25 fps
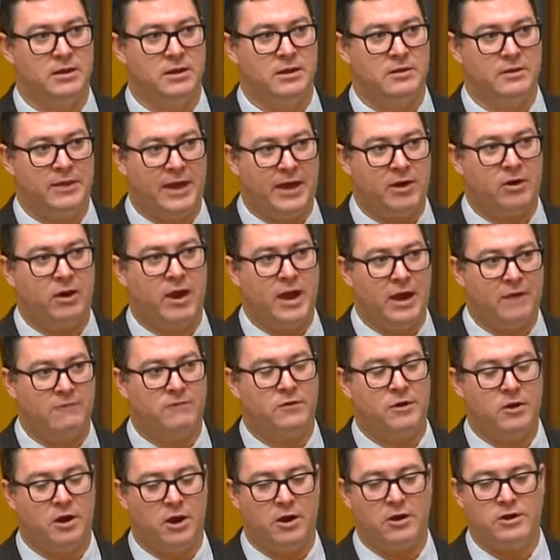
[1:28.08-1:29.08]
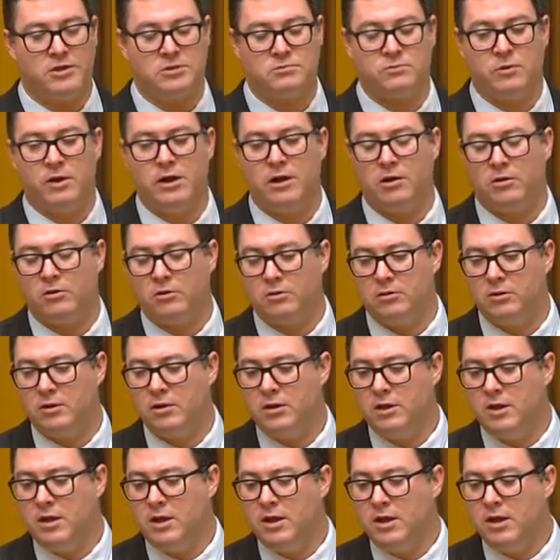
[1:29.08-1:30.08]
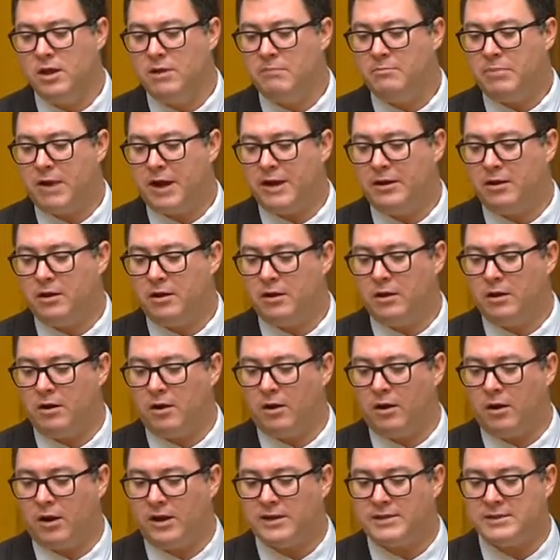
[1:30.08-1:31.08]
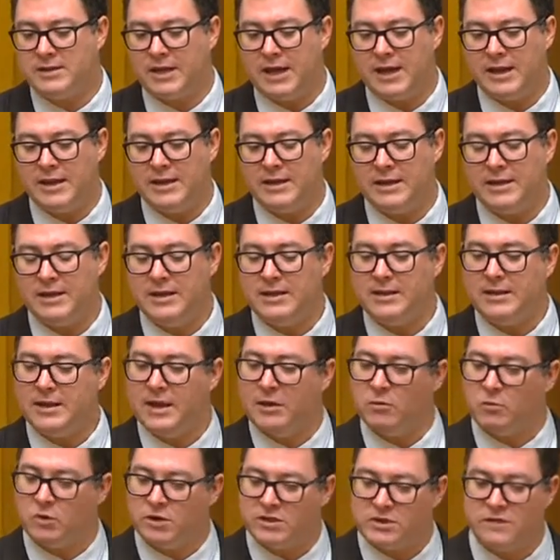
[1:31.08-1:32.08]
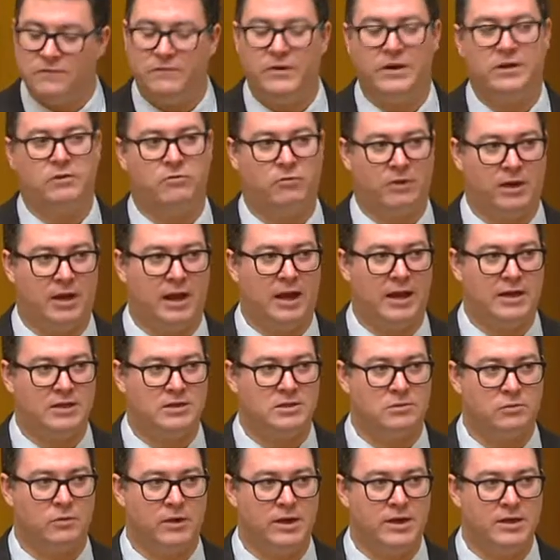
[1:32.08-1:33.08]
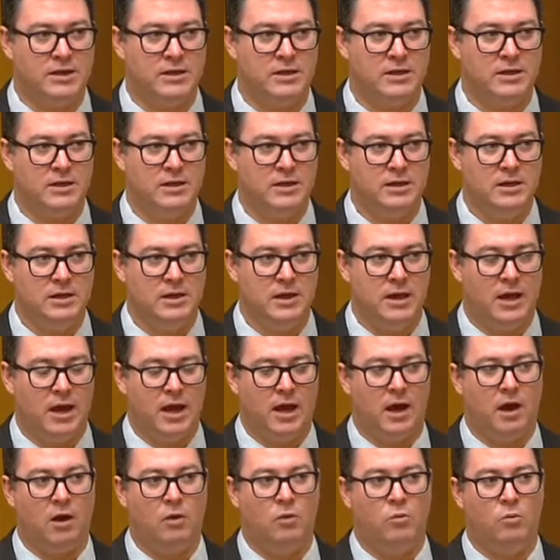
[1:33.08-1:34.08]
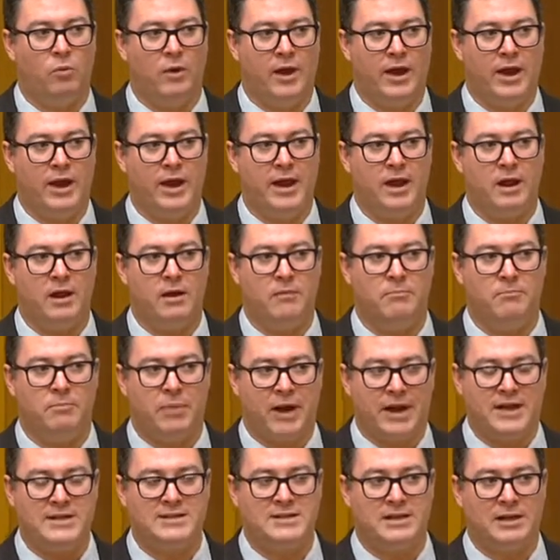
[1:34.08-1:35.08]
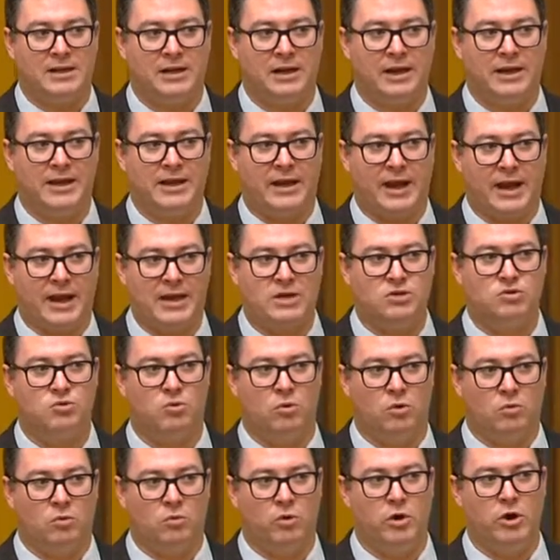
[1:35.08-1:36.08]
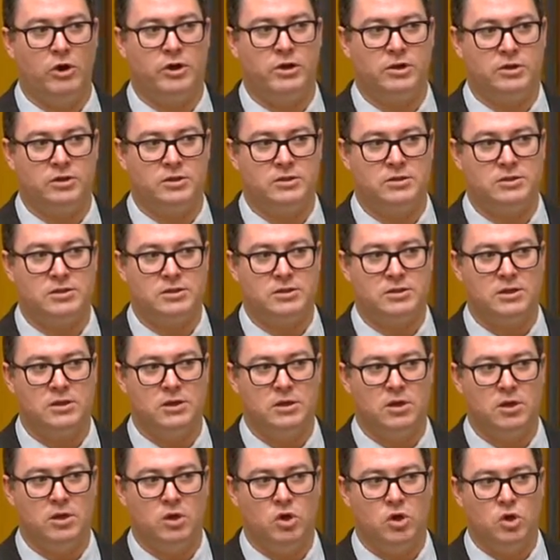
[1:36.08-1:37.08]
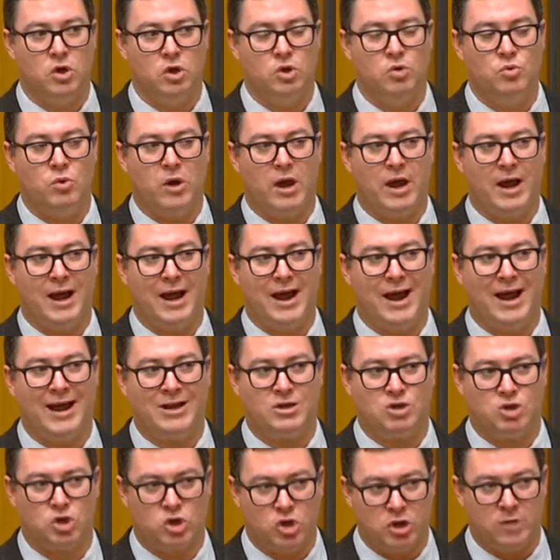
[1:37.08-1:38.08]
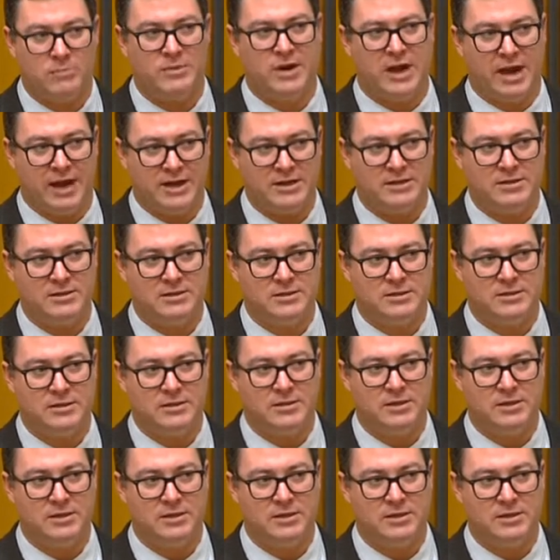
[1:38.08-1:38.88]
That I have to note as well. But I say there was a victory last week where basically casual workers who are terminated